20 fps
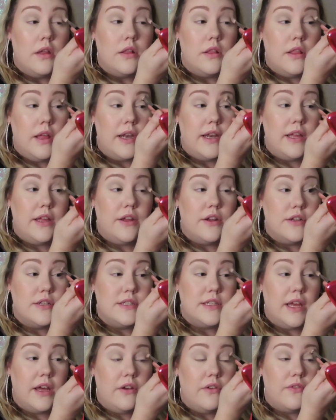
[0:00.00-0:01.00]
letting
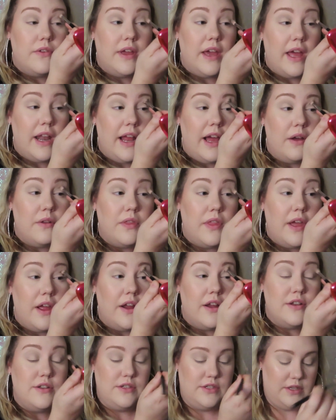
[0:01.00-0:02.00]
yourself get out there
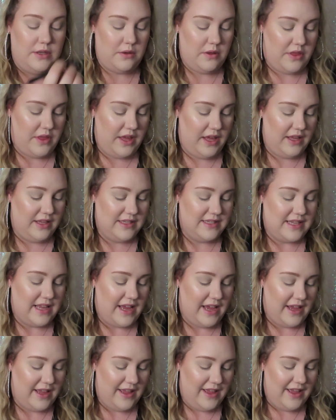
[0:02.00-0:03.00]
and do things
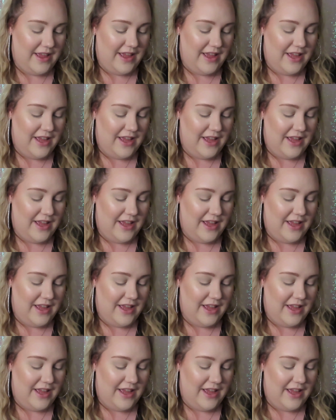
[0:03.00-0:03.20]
that